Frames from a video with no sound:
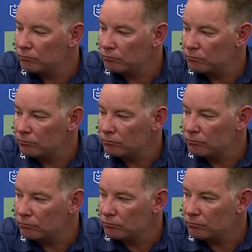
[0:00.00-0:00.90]

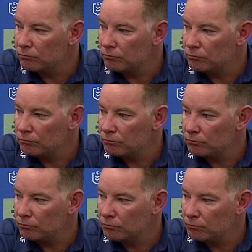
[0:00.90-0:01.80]

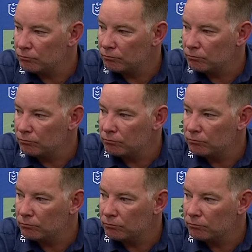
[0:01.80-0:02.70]

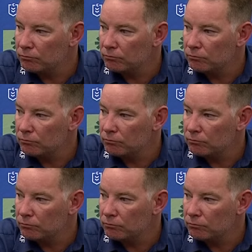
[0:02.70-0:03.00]
The person shown says nothing.